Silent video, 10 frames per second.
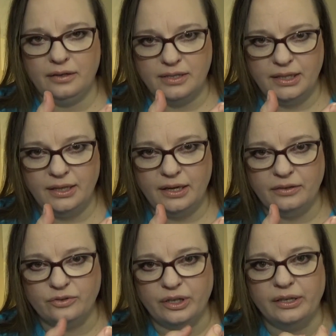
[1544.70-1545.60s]
into the
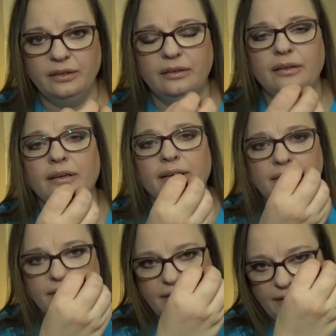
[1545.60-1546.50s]
atria, and
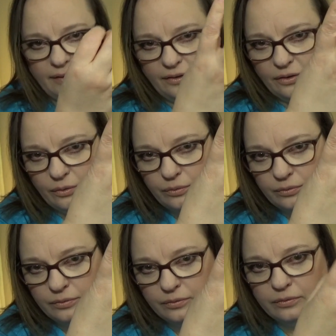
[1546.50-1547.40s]
then it can go
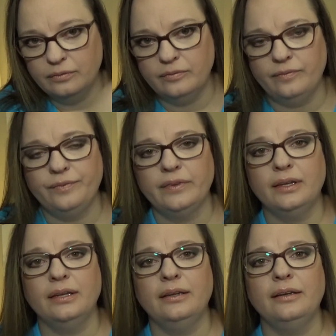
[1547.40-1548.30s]

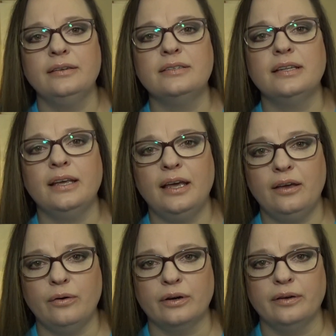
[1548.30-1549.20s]
into the
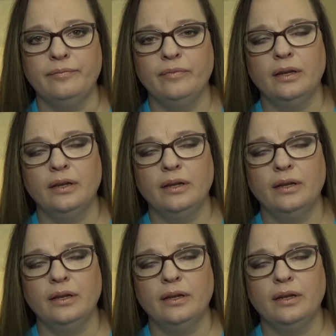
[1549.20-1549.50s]
aorta.